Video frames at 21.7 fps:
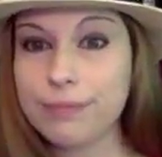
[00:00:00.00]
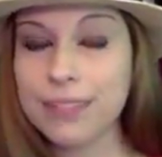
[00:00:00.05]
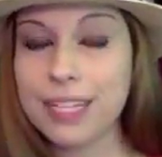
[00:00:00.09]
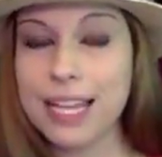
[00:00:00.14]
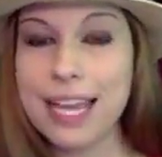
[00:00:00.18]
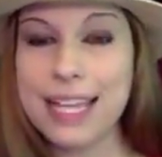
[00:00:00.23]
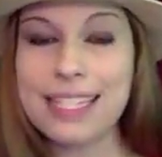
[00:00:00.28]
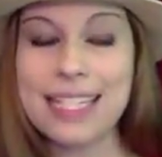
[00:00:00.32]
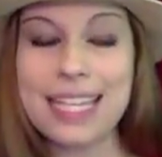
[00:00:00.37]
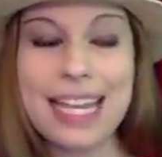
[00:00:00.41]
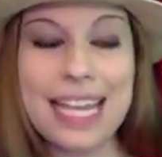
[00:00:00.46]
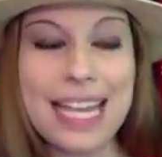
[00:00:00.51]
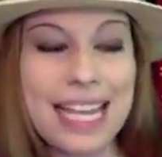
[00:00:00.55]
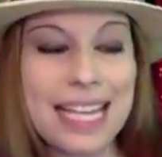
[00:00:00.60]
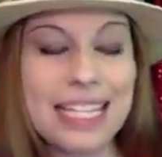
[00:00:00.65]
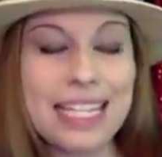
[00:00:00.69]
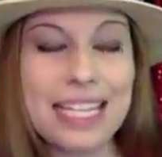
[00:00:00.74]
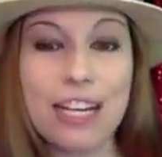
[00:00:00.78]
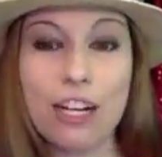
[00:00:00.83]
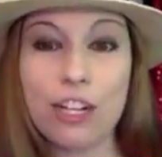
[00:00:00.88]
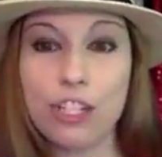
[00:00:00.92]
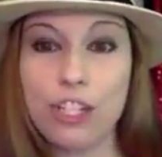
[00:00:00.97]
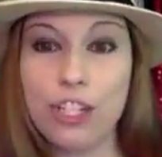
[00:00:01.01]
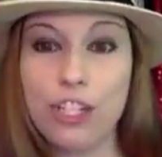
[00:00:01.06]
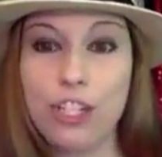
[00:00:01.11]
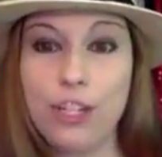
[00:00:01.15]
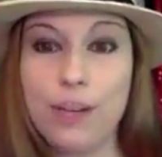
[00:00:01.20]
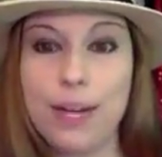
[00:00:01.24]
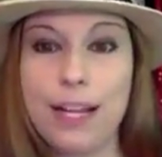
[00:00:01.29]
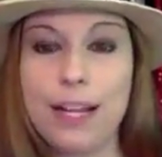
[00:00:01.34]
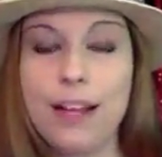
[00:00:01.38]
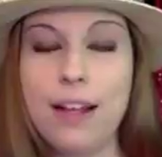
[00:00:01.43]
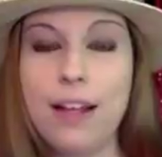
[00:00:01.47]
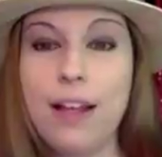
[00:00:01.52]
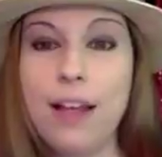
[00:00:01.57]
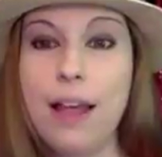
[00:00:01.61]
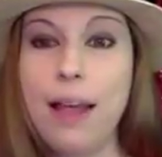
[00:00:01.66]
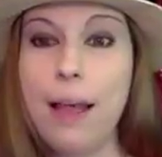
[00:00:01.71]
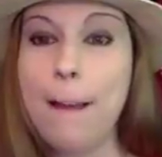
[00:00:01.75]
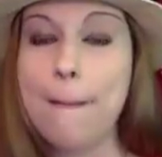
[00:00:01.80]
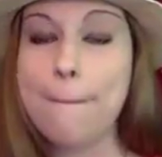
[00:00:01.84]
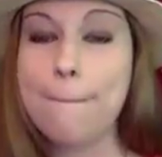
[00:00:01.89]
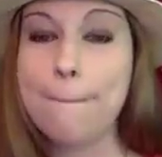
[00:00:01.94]
It's easier to do it,
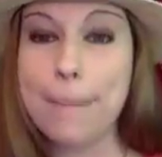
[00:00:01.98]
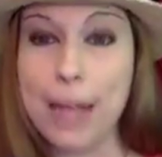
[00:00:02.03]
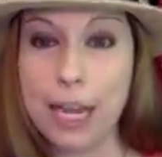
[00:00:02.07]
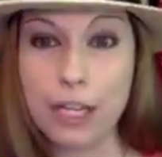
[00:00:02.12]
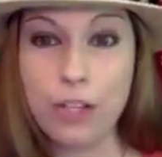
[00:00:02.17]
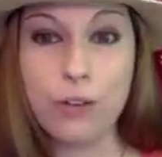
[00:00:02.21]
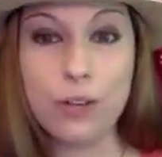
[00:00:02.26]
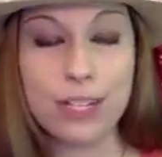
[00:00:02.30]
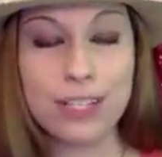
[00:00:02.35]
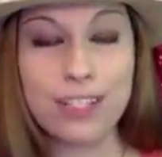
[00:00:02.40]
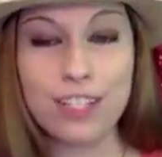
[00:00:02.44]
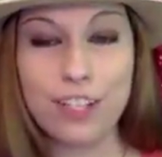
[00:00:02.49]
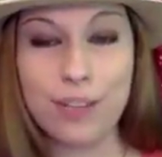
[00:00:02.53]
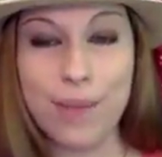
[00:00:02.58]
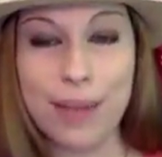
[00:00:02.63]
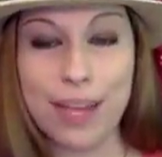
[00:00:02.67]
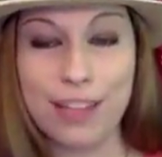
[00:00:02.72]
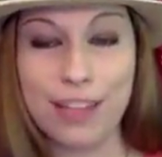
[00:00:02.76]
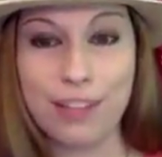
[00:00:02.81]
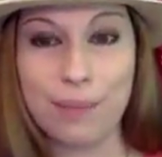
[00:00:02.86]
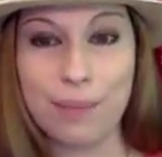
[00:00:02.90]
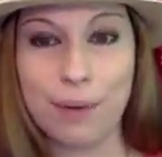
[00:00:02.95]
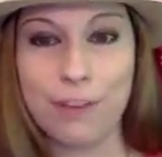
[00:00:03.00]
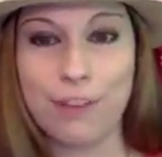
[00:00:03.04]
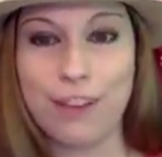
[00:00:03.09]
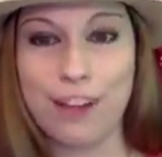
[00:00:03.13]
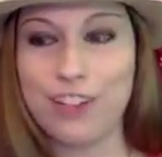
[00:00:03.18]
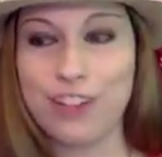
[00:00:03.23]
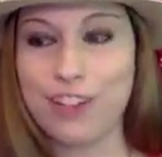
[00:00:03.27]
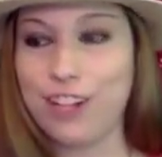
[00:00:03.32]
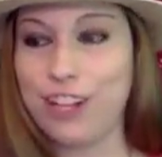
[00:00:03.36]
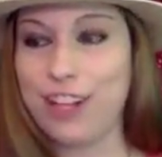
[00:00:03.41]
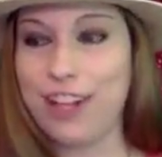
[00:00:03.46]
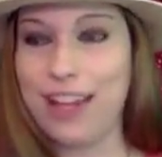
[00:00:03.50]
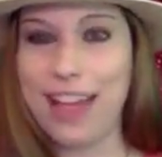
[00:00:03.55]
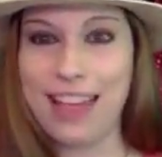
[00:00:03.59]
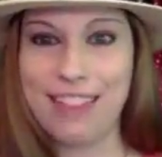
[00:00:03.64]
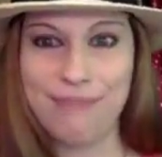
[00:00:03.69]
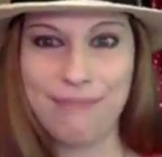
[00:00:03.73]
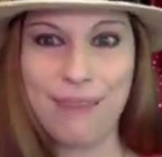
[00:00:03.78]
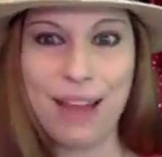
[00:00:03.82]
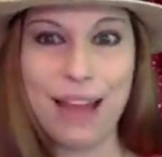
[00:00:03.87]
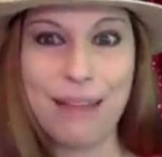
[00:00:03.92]
and you can still make it look professional.
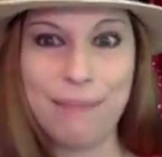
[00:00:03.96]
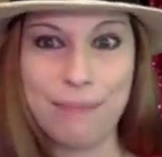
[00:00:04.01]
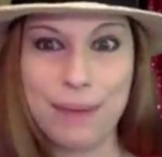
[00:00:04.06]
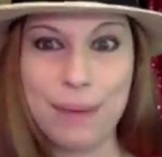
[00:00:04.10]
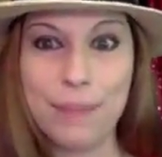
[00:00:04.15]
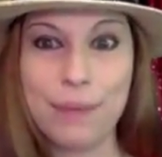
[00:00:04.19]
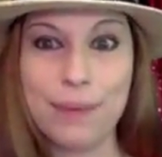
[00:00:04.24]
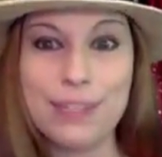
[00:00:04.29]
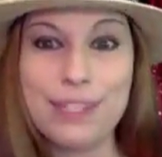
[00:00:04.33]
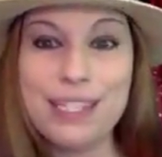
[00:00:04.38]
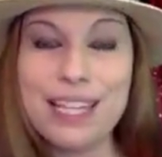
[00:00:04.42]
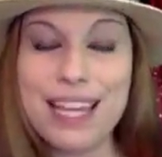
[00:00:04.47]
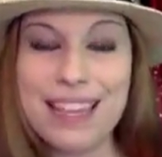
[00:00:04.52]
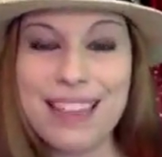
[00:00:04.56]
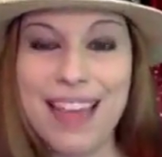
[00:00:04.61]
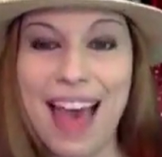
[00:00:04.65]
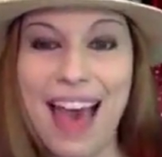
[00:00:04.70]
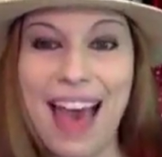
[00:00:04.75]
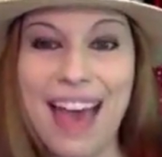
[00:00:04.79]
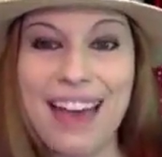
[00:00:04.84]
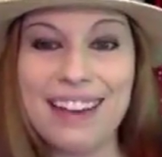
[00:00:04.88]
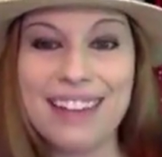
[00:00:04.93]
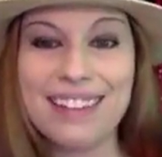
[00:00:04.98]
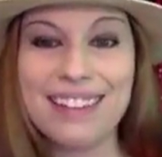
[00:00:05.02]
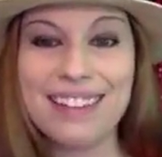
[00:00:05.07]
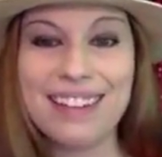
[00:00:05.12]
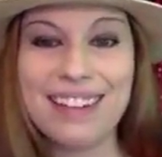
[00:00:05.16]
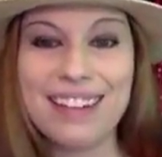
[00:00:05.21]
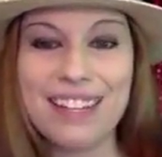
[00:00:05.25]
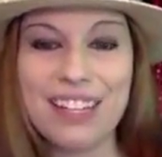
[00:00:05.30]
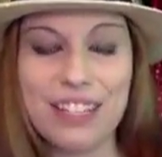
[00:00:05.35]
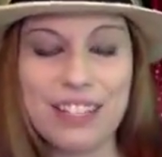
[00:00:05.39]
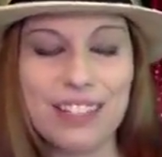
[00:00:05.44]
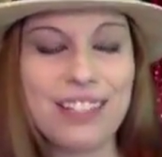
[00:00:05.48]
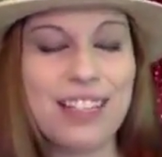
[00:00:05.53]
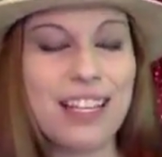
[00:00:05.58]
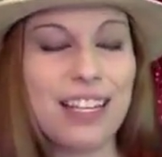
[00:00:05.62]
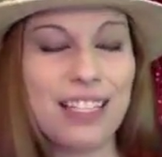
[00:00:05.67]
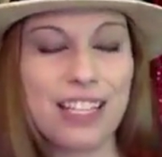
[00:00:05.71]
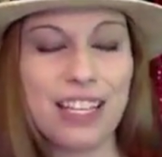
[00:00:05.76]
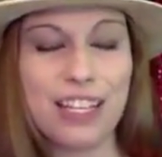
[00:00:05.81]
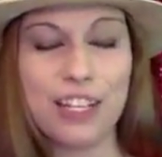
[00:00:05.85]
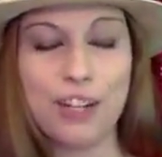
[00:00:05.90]
And when people see that, you see
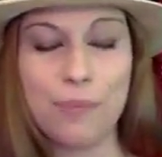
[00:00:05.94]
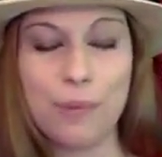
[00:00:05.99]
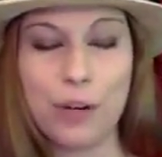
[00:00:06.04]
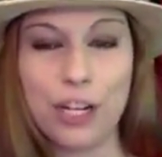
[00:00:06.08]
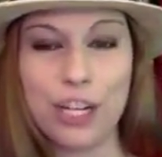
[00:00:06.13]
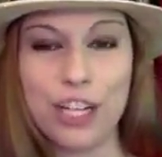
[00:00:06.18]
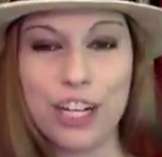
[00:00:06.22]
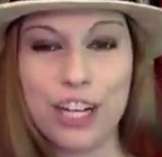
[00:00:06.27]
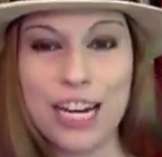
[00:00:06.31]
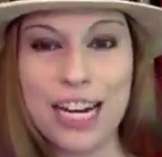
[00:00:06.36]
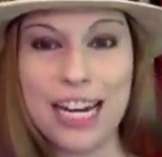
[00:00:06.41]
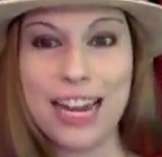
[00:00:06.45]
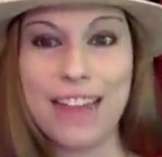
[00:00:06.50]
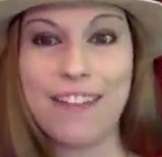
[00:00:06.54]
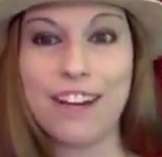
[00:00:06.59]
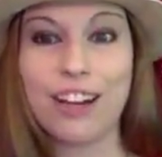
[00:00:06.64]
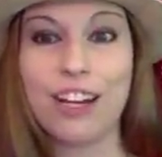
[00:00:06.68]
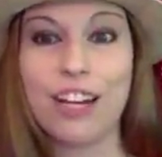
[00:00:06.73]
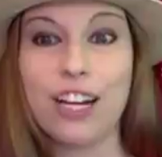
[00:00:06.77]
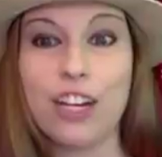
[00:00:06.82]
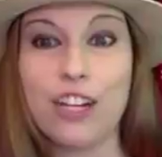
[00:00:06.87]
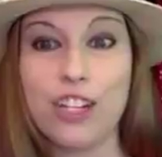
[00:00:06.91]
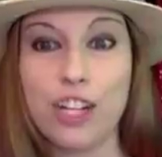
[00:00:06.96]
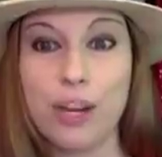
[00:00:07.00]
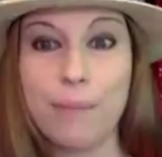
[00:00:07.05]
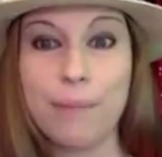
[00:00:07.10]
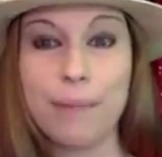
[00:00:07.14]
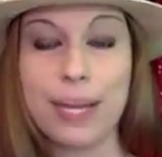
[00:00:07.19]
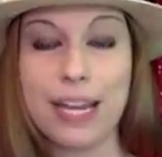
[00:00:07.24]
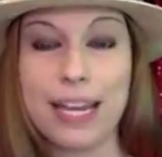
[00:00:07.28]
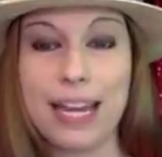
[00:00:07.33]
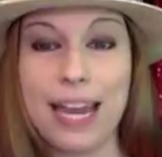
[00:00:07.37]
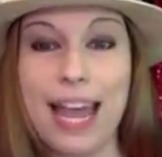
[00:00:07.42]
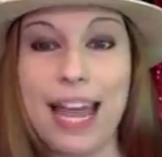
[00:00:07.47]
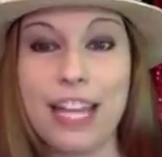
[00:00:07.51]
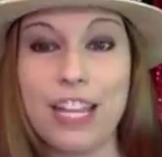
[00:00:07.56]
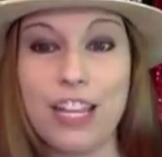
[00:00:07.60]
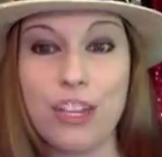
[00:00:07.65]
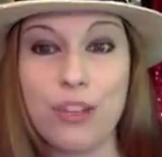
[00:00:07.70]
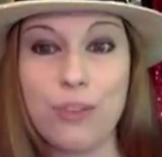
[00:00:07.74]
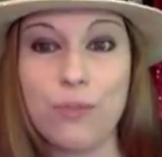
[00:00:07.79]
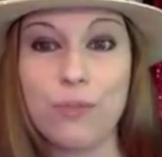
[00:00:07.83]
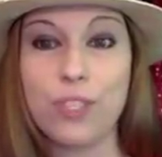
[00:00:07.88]
it's a little more curated, they're going to jump in
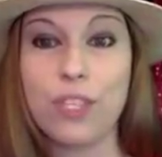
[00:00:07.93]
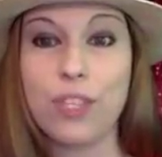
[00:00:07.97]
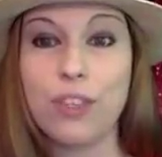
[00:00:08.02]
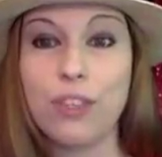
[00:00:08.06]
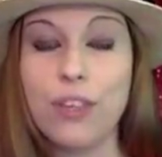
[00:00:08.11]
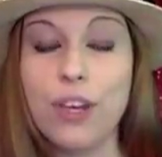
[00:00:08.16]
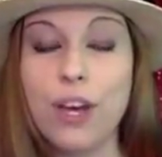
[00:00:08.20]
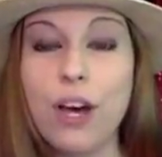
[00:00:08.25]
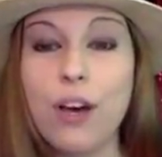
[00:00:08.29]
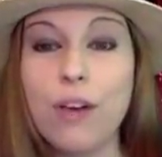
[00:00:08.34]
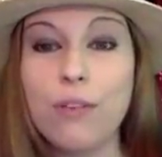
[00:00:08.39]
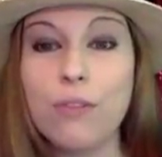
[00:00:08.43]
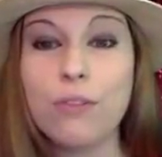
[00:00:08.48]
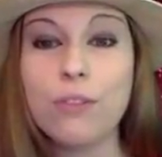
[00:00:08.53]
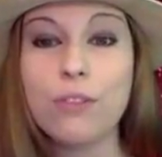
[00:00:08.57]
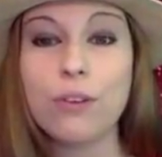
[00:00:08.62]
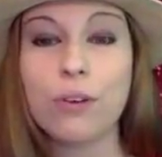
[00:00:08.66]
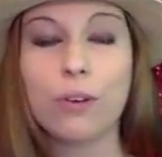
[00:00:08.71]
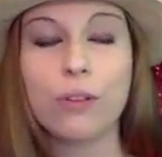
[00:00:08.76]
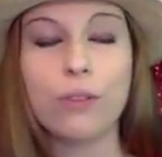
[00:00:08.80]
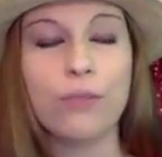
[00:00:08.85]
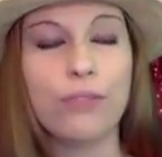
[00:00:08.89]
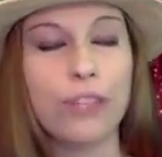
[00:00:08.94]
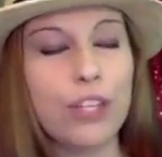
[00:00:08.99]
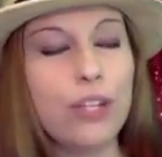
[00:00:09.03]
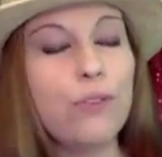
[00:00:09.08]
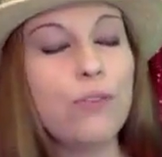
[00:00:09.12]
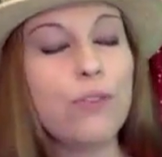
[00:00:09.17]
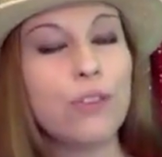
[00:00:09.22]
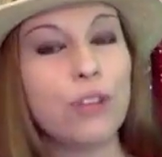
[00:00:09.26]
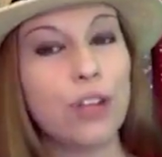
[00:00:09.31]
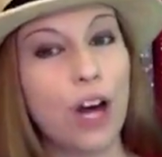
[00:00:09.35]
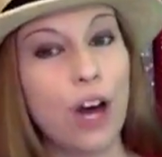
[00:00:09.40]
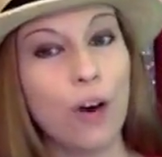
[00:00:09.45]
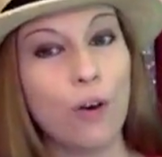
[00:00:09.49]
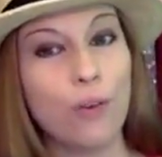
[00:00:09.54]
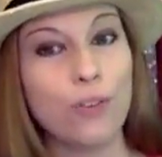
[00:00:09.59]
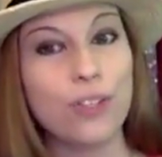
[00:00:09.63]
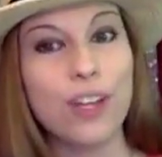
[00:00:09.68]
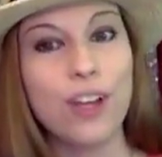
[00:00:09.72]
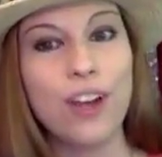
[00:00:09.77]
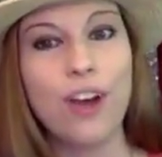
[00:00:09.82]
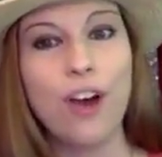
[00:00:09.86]
and use those or view
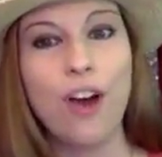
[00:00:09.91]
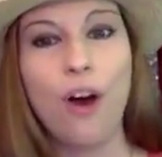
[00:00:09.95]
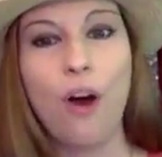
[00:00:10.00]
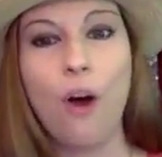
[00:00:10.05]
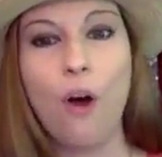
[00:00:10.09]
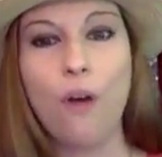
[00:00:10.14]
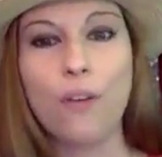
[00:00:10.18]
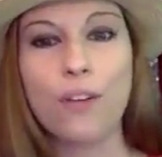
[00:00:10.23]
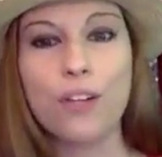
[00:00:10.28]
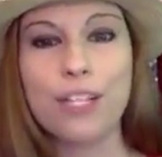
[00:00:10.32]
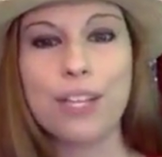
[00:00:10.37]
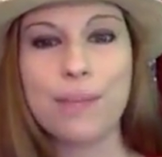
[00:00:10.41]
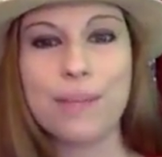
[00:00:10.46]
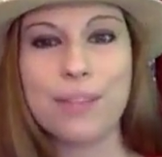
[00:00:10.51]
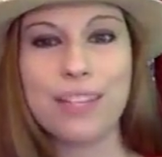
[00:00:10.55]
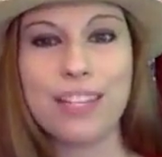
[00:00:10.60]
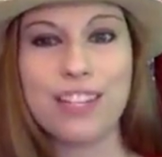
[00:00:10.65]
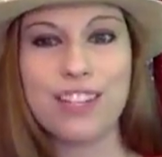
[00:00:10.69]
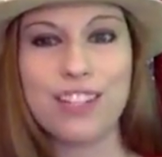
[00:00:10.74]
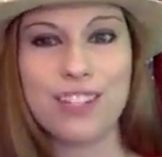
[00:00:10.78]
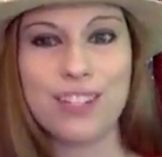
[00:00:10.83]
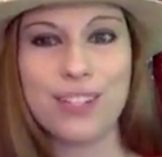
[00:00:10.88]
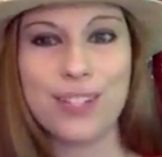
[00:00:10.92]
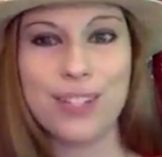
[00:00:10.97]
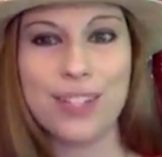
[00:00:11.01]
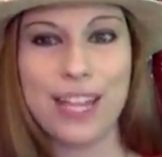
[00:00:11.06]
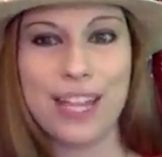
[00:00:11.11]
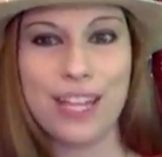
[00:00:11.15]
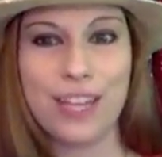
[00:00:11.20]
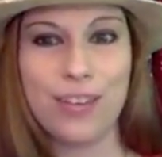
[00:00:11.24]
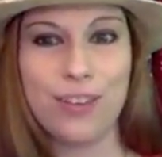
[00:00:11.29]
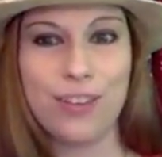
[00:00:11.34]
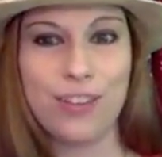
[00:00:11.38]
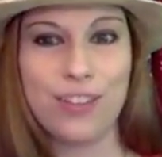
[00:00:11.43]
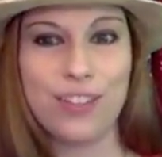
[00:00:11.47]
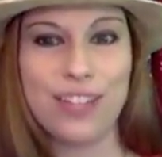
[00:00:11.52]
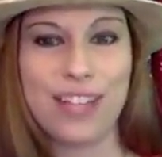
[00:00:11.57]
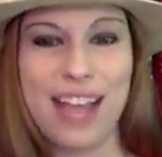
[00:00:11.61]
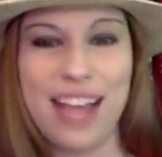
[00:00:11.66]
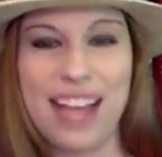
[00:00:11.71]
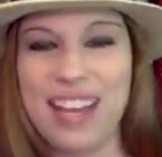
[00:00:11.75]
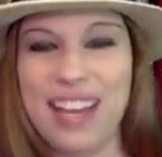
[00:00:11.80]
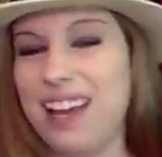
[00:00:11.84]
those over something that just looks like you just
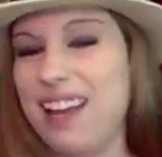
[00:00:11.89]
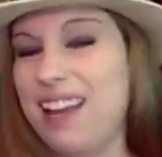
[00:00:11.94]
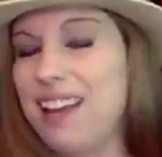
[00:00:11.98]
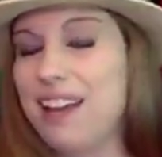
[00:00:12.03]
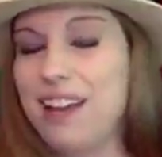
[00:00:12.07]
kind of